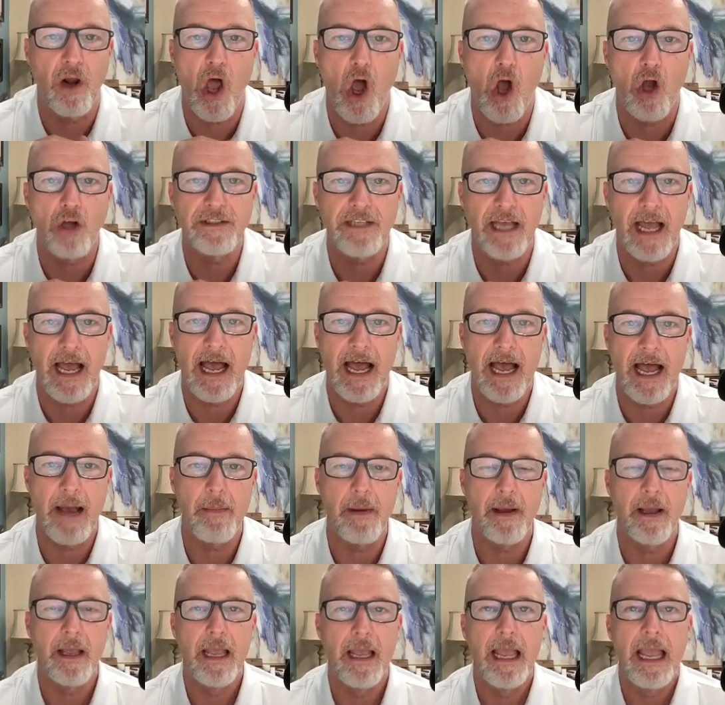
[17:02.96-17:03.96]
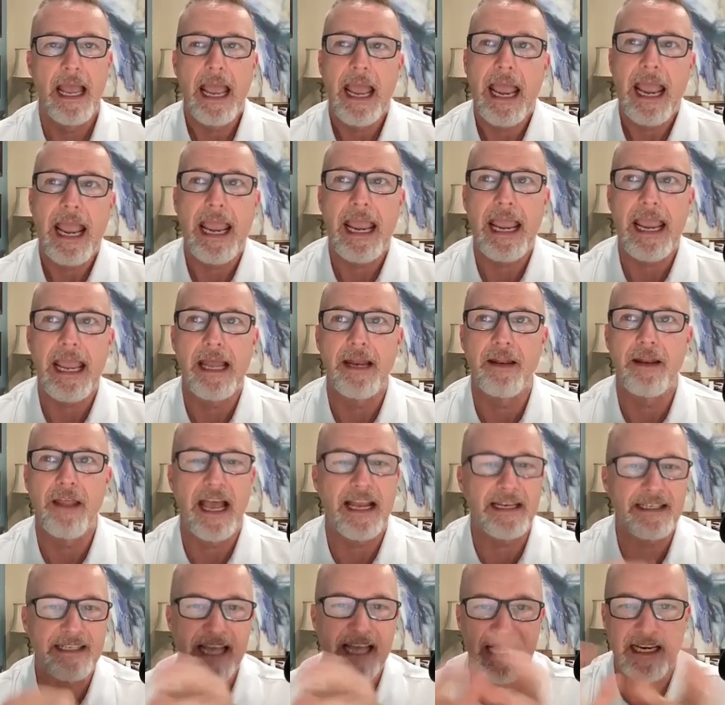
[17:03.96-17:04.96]
a long time, and
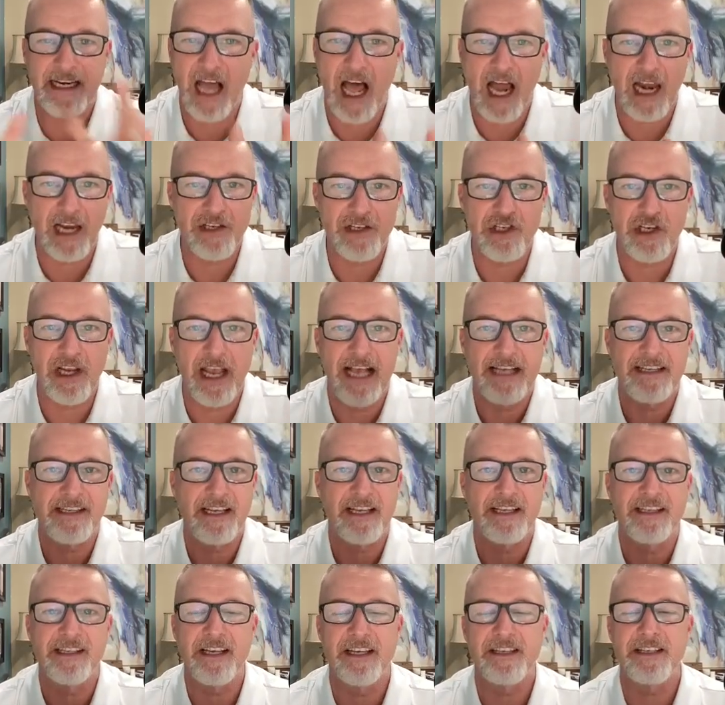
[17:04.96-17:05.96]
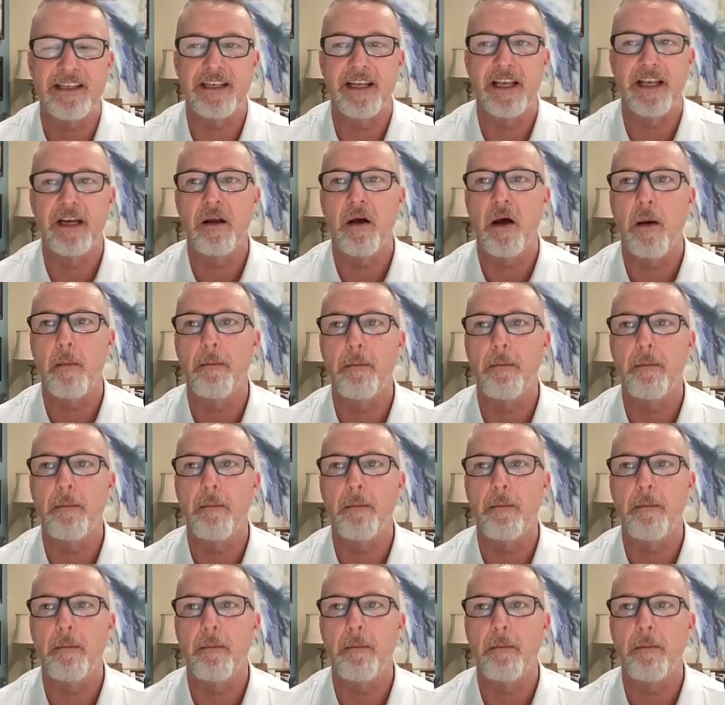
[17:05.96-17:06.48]
that technology has existed.